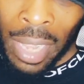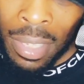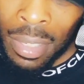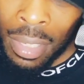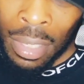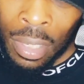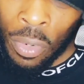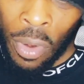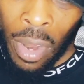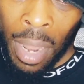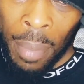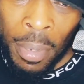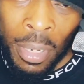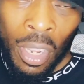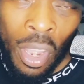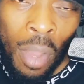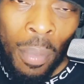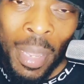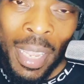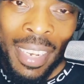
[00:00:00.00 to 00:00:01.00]
subscribe,
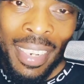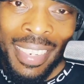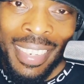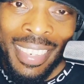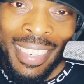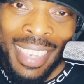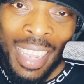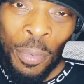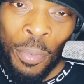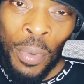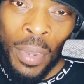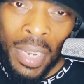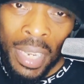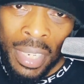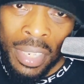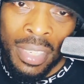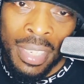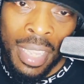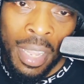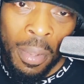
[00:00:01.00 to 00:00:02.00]
and comment. That really
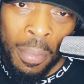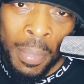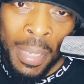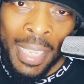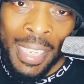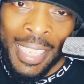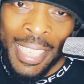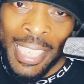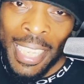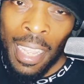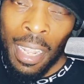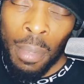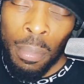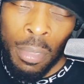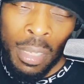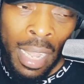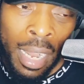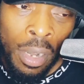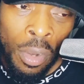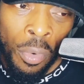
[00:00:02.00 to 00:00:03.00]
does help me, help
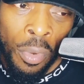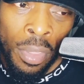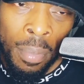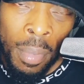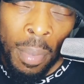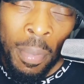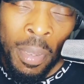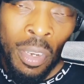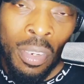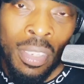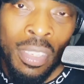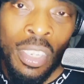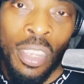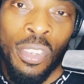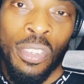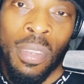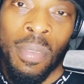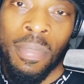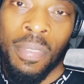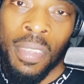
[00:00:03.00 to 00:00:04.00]
the algorithm. I've been on
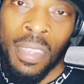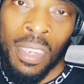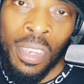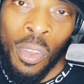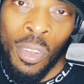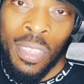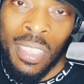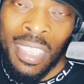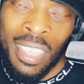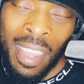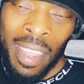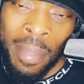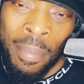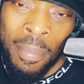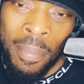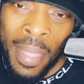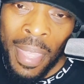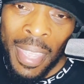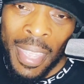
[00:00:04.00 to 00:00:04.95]
YouTube for a long time.